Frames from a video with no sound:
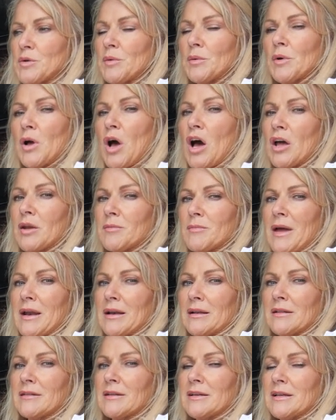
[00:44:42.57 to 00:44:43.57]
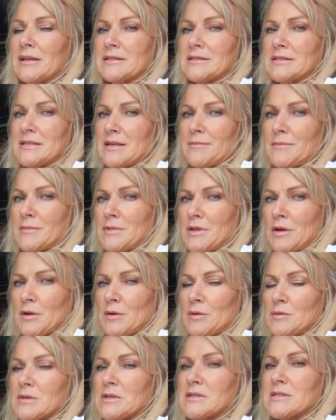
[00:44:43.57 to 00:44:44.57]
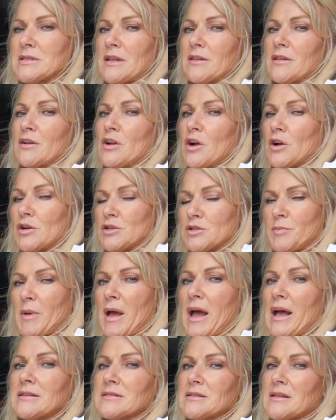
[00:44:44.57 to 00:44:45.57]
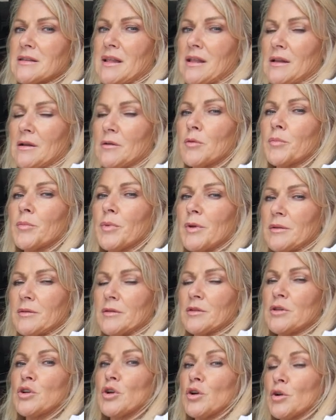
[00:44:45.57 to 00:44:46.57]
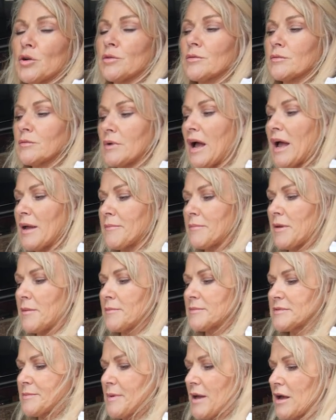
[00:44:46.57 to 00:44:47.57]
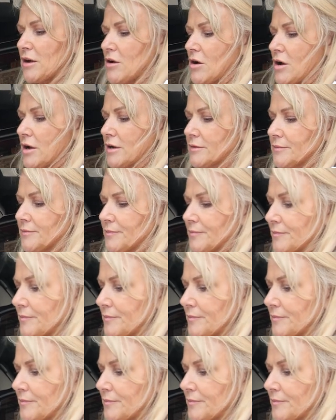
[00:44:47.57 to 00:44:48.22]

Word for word: it will automatically dim those until the car's passed, and then it will put your high beams back on.